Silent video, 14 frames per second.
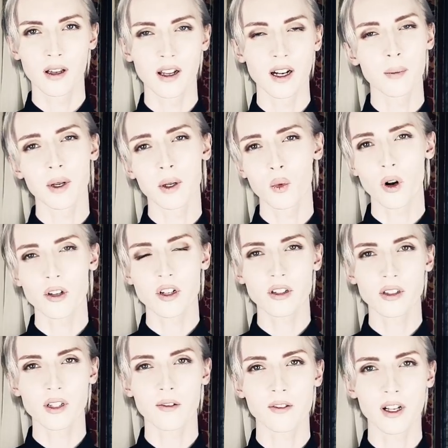I mean, watching
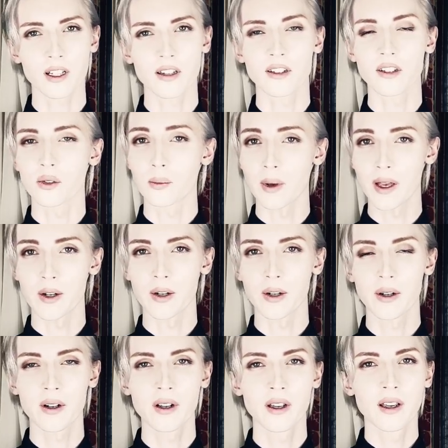stuff like this is
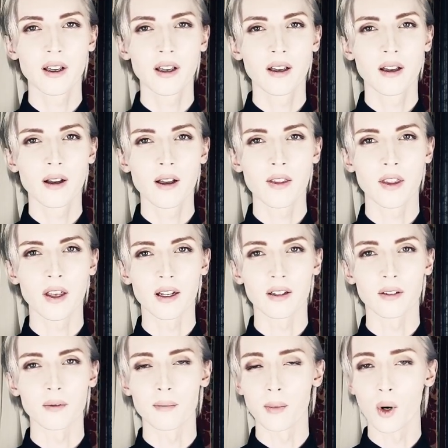better
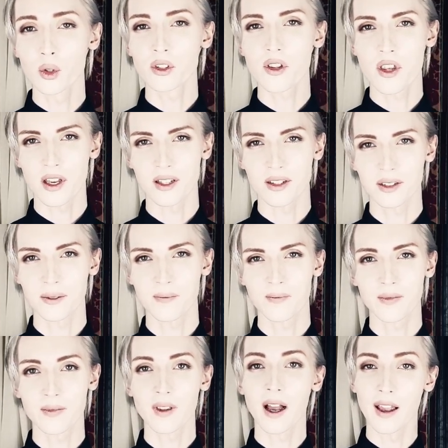than most things,
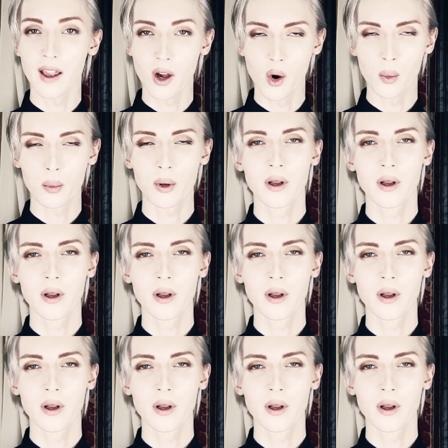I hope.